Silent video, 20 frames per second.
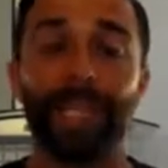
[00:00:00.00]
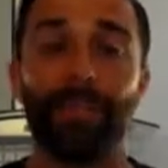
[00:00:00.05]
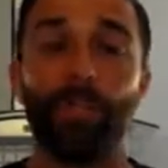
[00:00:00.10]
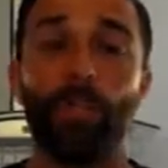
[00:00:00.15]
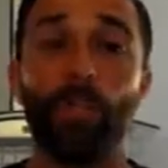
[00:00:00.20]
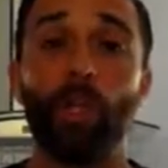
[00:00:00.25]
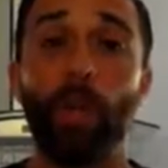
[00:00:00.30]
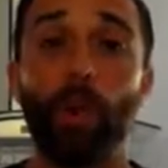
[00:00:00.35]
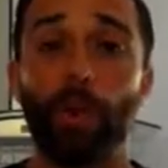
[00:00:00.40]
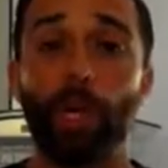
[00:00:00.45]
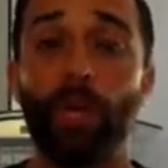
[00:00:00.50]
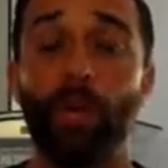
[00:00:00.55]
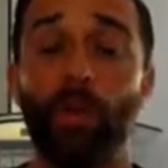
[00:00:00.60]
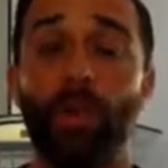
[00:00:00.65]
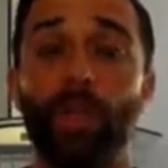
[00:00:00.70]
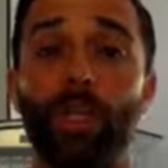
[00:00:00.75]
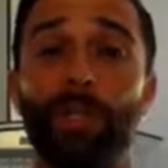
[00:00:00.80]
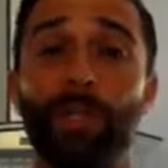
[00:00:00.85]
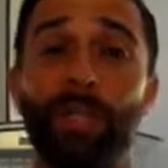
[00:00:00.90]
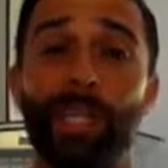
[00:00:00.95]
If you know
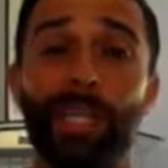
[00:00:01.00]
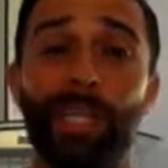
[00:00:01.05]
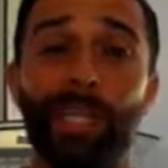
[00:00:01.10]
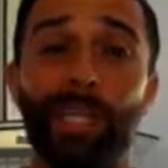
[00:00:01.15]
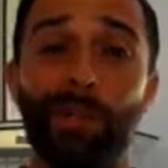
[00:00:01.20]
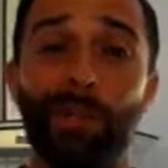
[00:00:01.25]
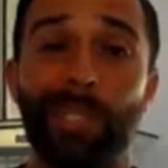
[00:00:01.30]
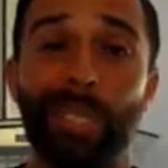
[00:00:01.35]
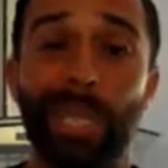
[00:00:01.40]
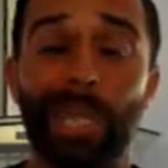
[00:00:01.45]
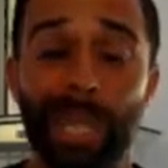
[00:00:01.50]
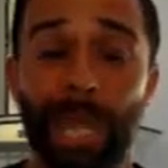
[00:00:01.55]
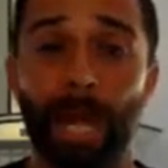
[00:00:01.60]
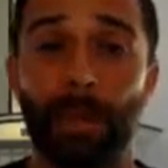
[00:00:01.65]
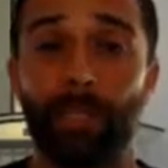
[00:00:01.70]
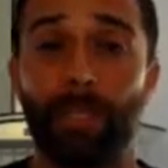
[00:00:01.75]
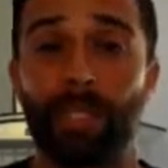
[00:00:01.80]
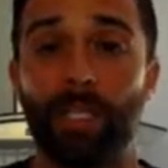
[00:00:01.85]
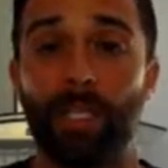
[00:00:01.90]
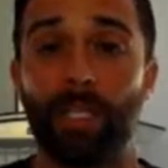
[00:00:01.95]
anyone who's an
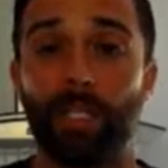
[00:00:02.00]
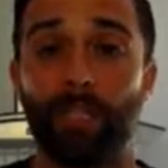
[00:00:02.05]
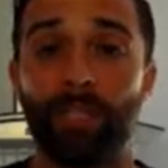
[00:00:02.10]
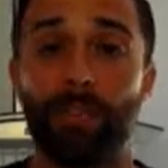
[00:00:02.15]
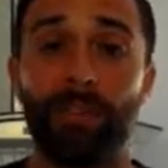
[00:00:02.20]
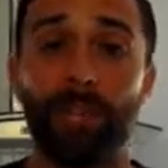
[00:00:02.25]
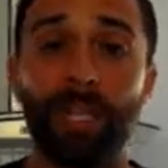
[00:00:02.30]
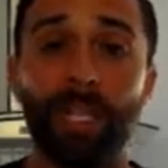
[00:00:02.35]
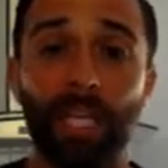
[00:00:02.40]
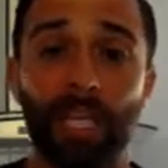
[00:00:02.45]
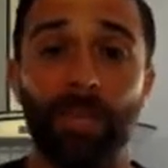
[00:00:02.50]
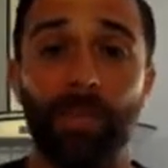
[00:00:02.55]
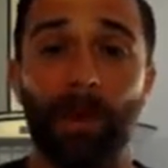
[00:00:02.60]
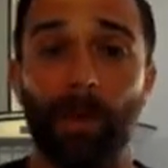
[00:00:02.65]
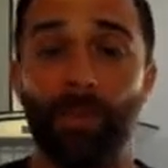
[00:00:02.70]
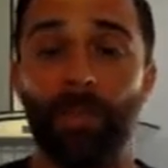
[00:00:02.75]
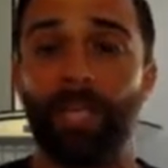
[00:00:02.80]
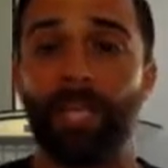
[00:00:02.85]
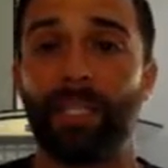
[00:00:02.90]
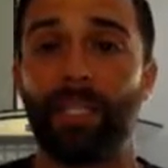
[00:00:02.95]
e-commerce seller, thinking
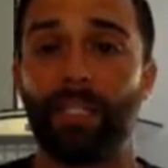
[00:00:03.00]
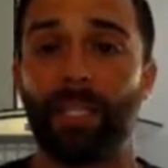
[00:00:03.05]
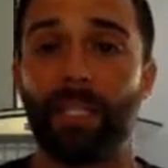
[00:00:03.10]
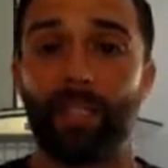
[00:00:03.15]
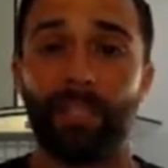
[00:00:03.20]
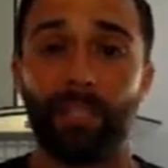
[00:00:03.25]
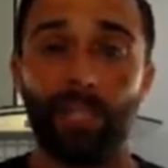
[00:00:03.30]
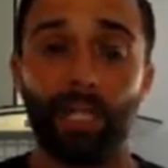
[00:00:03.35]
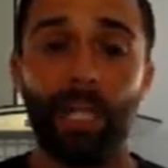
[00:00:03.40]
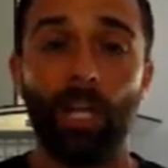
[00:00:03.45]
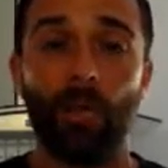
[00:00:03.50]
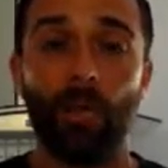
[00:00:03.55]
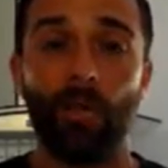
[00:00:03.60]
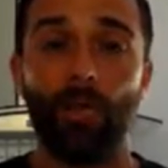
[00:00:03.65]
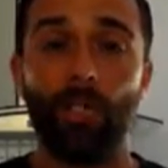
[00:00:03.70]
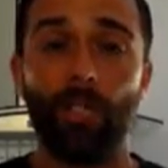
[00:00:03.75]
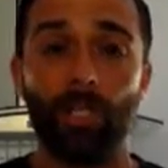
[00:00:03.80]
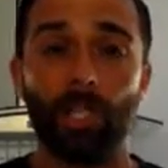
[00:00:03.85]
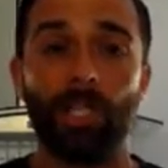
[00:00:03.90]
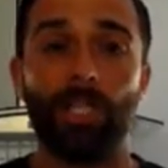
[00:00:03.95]
about being a seller, or
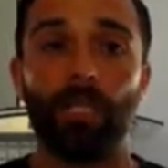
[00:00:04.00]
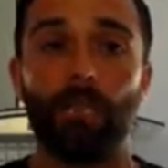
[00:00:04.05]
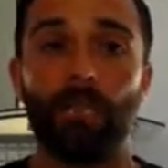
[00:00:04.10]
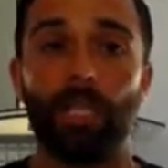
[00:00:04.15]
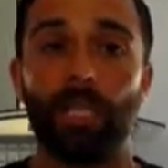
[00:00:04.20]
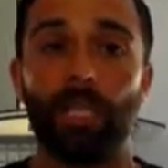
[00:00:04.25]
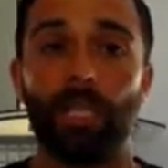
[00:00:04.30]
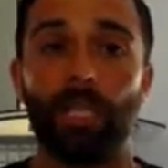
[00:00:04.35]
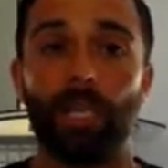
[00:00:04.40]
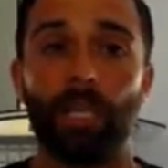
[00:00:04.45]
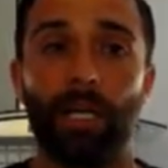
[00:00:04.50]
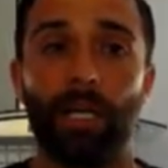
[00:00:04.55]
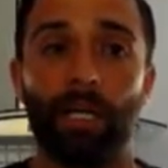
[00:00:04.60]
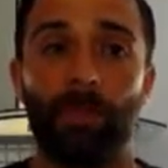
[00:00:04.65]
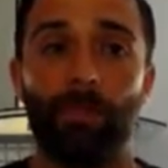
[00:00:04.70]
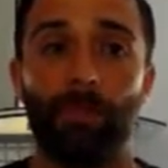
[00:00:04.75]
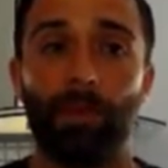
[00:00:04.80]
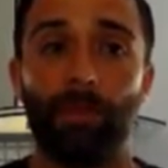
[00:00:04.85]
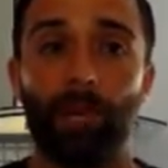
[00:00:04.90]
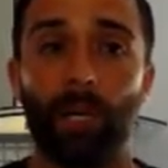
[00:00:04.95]
looking to be
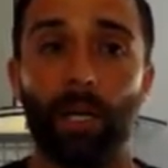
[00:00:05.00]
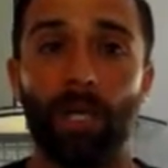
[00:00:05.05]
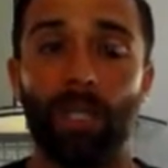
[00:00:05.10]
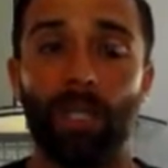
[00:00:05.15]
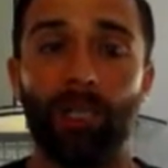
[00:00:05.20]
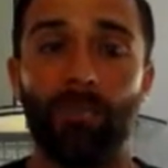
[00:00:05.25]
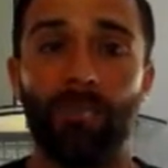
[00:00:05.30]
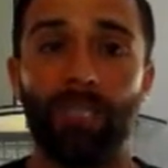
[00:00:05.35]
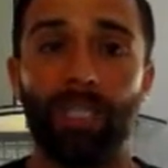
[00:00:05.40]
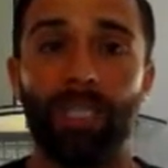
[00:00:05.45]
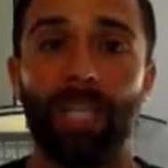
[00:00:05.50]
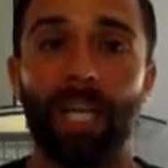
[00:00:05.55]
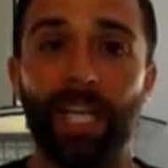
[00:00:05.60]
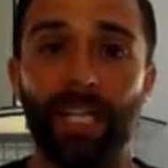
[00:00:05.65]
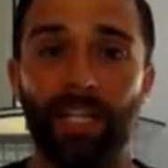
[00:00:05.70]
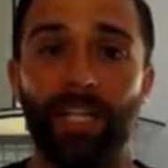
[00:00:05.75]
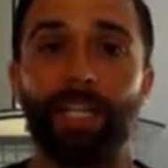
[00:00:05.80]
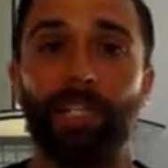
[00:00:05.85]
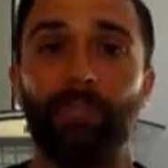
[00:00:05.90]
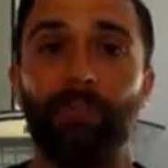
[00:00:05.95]
a part of a
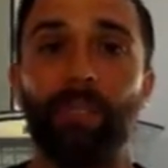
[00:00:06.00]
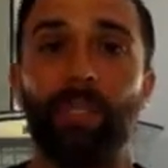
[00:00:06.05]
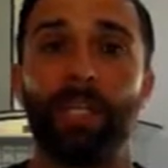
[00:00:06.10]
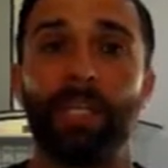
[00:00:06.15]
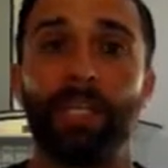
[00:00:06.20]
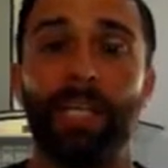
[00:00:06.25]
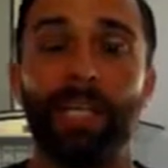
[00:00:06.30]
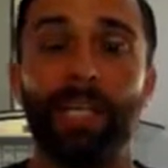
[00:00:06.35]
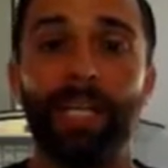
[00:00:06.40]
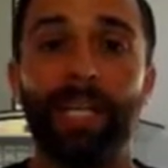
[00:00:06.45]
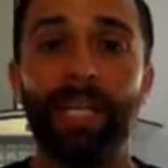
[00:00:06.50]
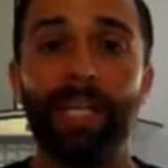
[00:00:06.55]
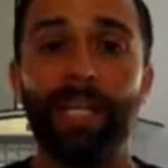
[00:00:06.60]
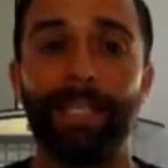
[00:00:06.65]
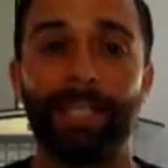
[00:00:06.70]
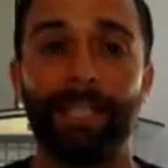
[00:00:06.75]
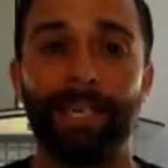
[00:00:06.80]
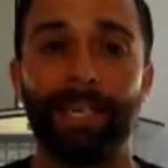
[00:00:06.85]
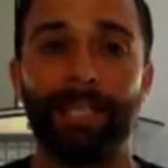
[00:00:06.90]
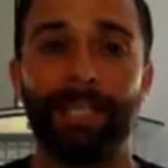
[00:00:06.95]
tight-knit community
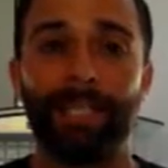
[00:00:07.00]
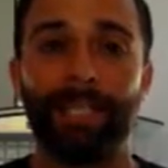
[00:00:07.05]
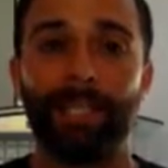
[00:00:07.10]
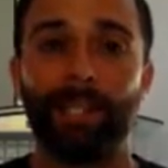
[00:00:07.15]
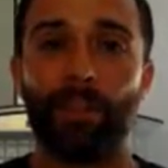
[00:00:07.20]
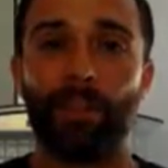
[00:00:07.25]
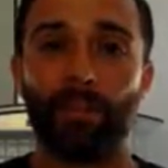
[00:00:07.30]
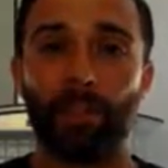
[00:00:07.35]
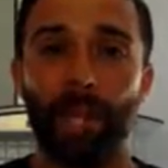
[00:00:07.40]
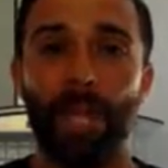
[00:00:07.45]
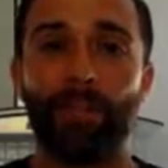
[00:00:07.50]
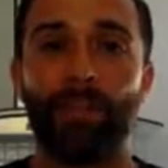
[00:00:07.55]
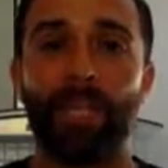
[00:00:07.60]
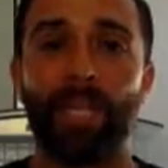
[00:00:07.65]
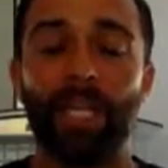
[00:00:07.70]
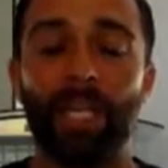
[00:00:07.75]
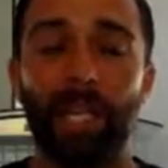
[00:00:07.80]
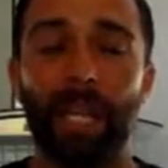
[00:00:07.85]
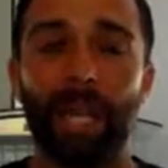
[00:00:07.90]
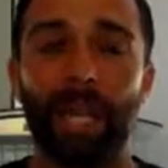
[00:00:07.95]
that is
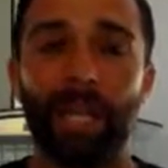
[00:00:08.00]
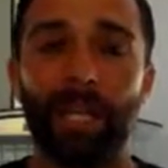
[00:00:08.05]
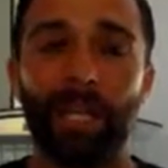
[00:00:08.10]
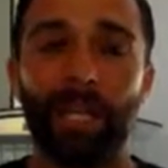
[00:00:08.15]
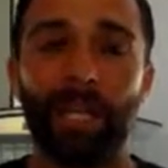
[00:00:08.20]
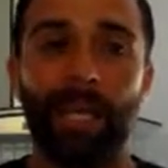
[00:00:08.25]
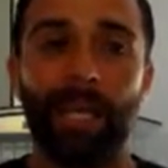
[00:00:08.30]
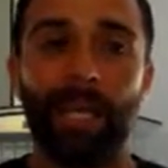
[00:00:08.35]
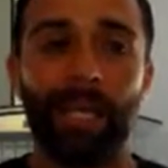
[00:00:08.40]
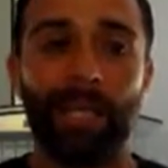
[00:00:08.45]
thriving and